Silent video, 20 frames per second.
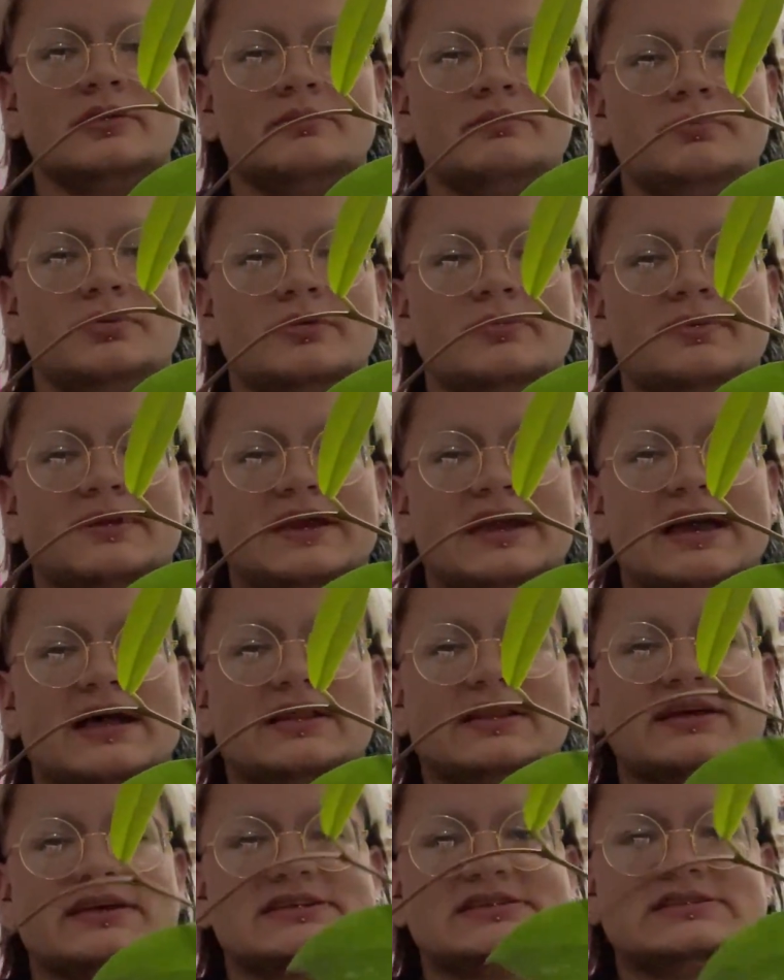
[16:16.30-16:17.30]
Pupa
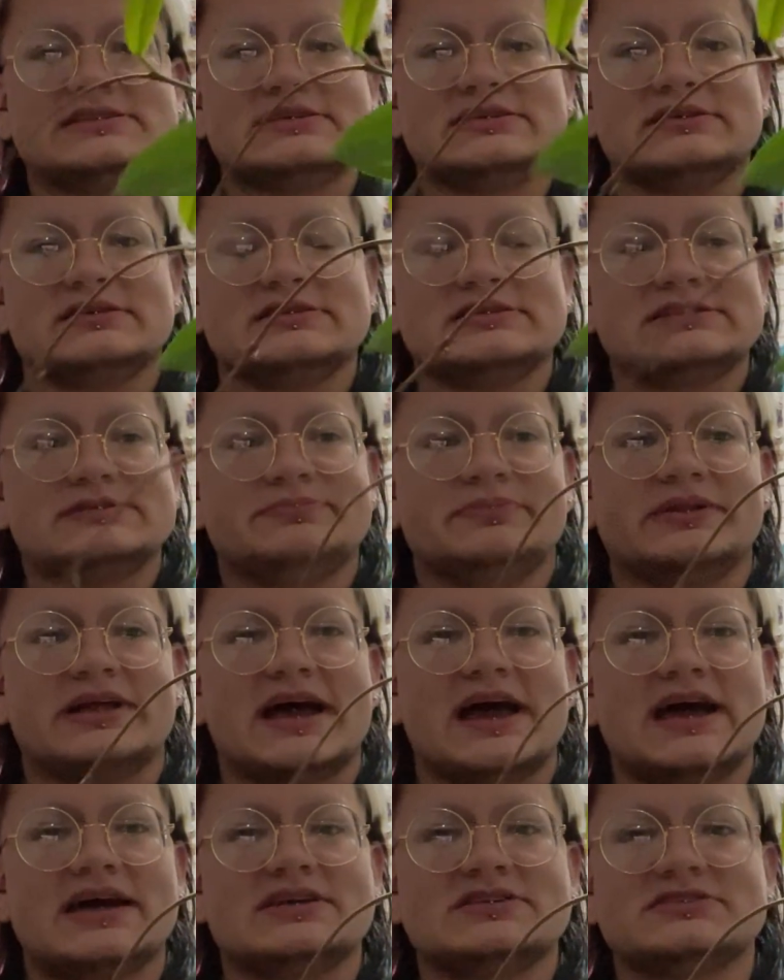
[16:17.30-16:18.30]
Calyx
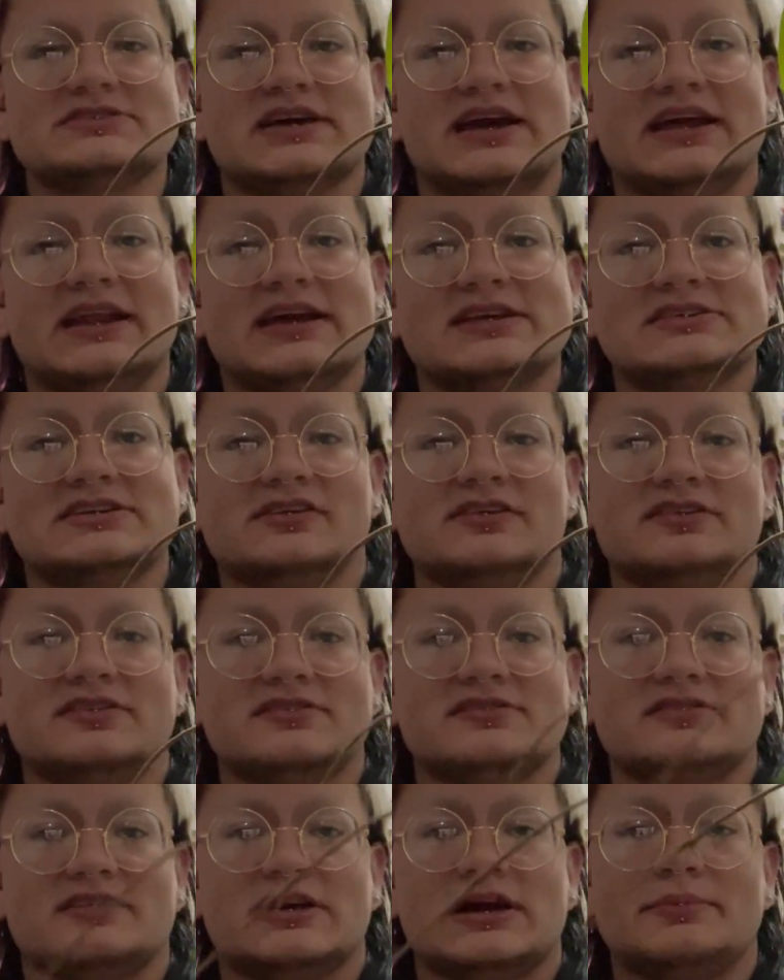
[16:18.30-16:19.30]
Splash. I'd actually looked at
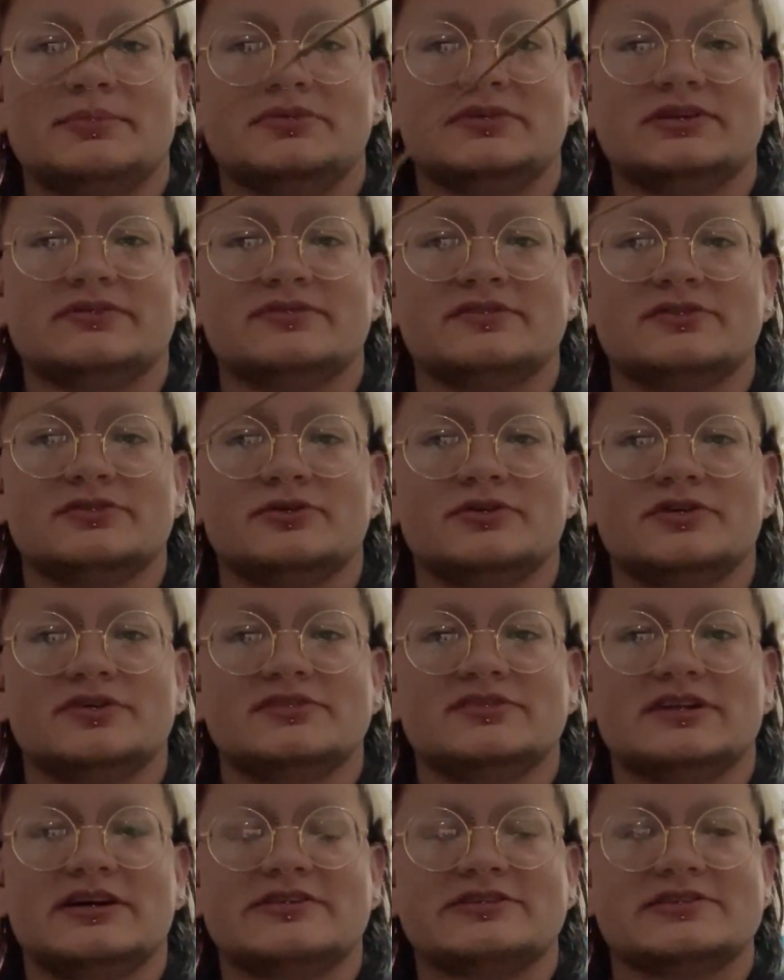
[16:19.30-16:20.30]
these at a couple different
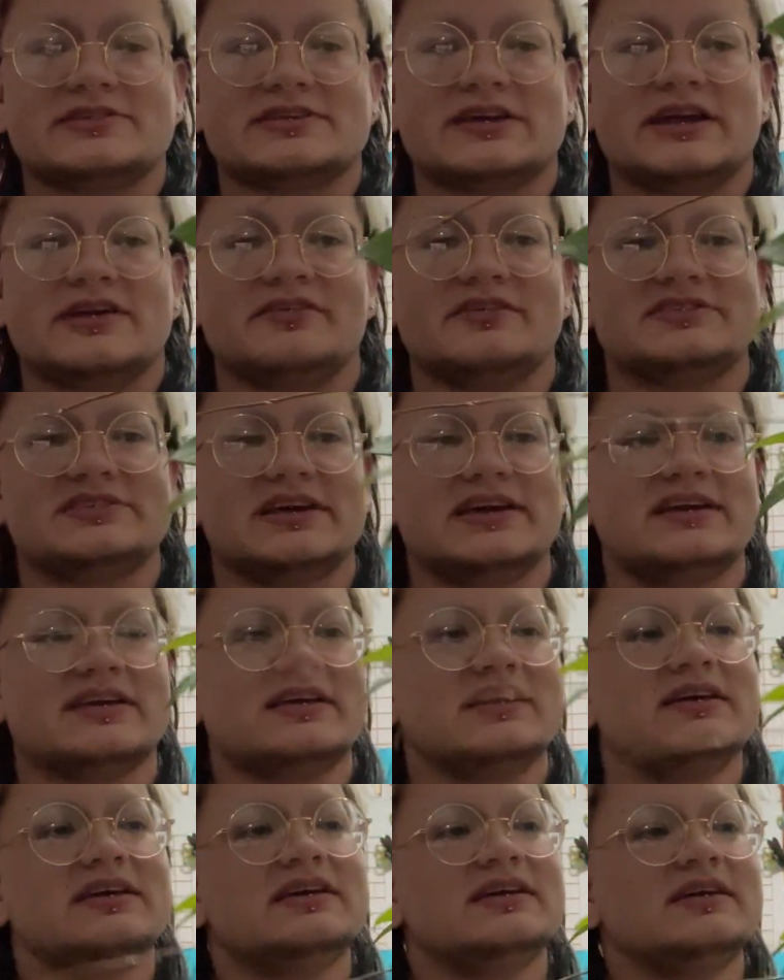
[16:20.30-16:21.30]
stores, and I just kind of was like,
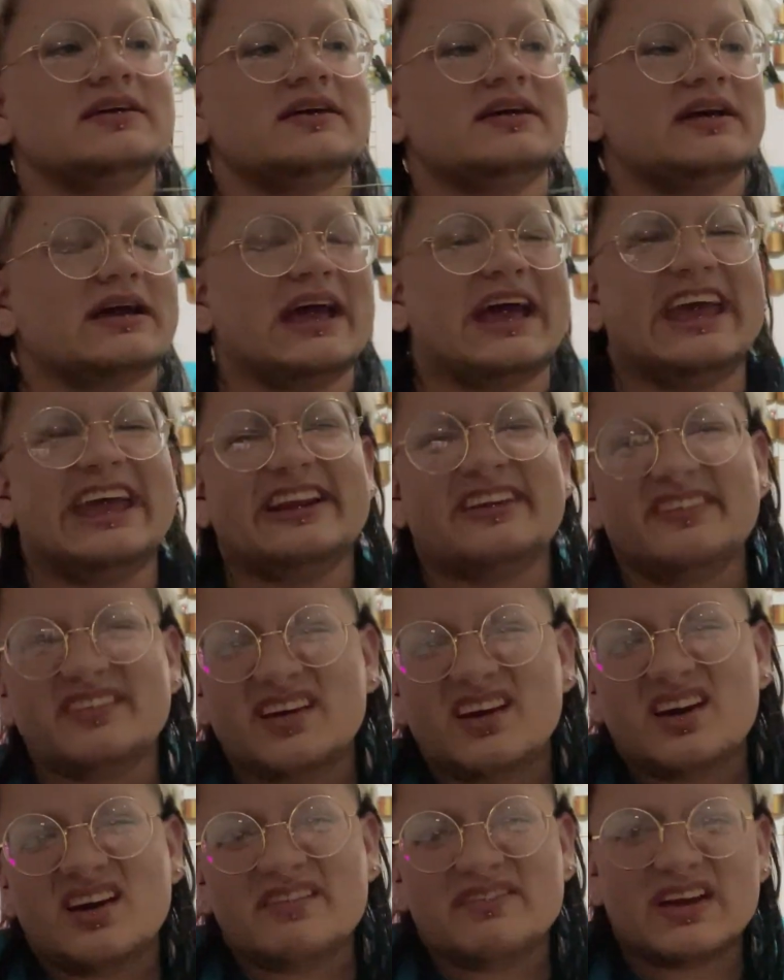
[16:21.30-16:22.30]
I don't
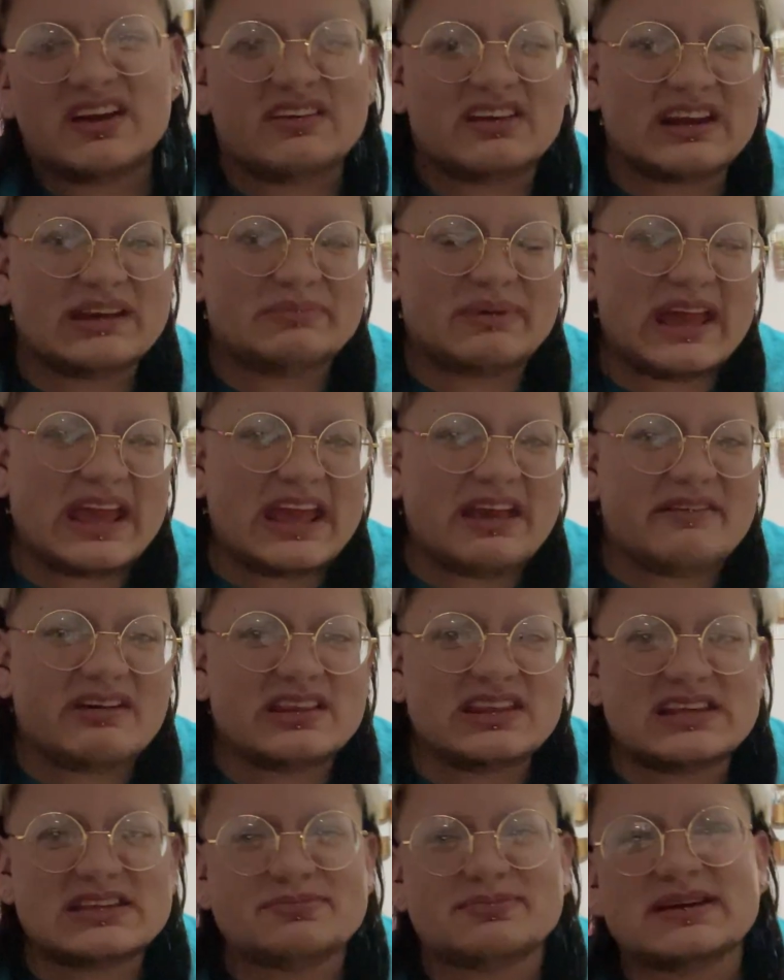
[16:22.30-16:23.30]
know if I want to pay
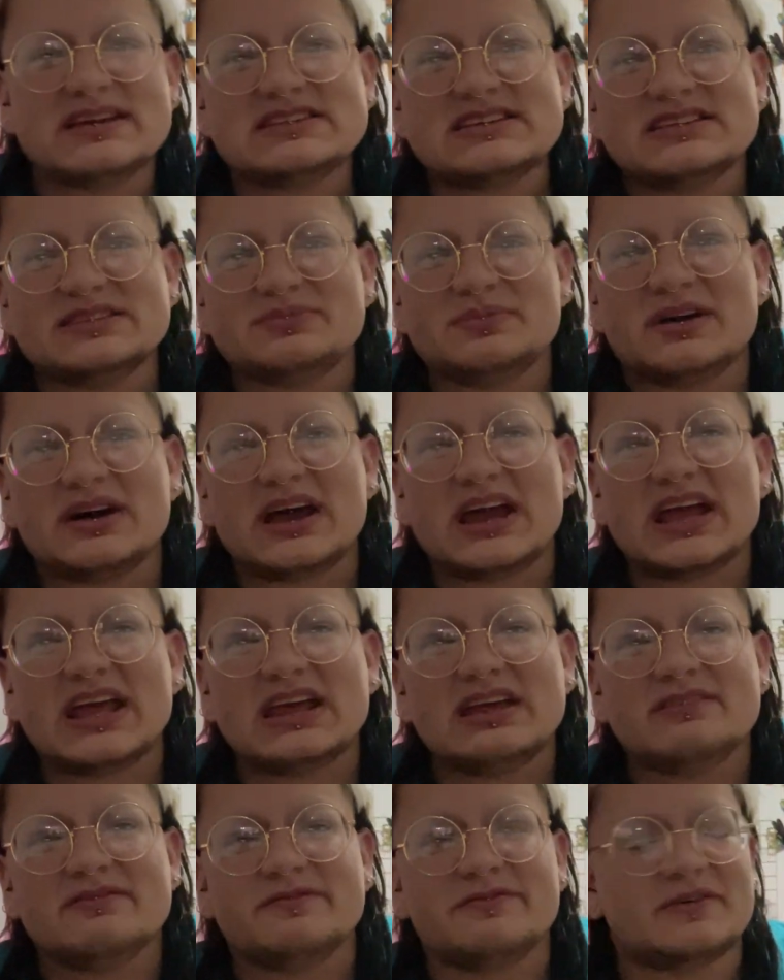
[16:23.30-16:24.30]
what these places
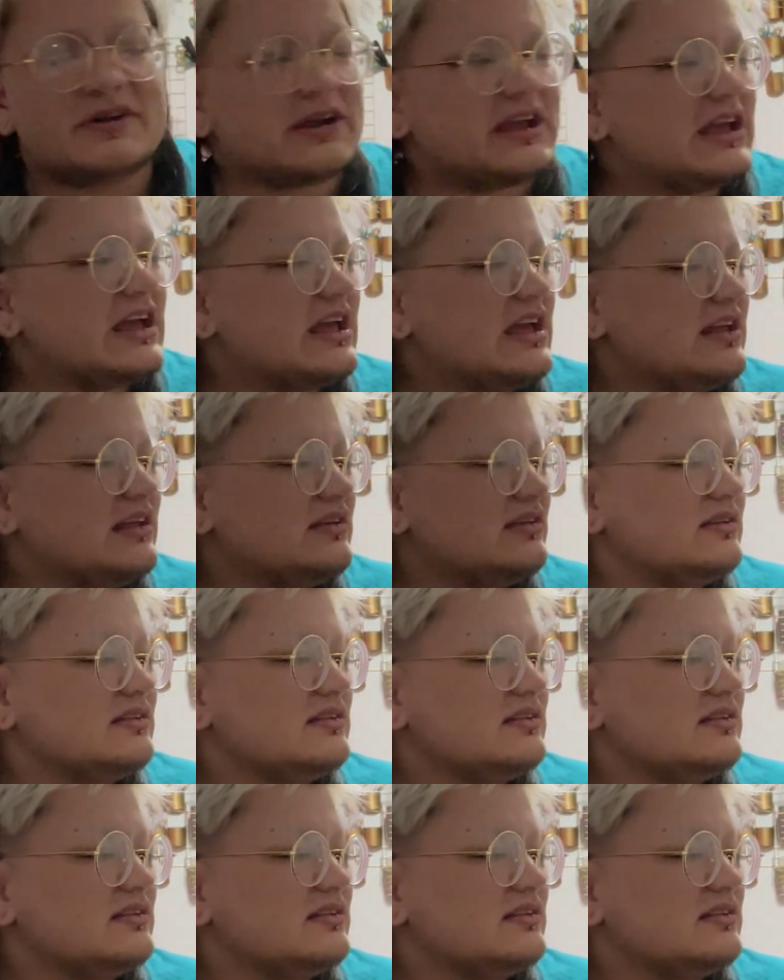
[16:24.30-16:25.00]
want for it.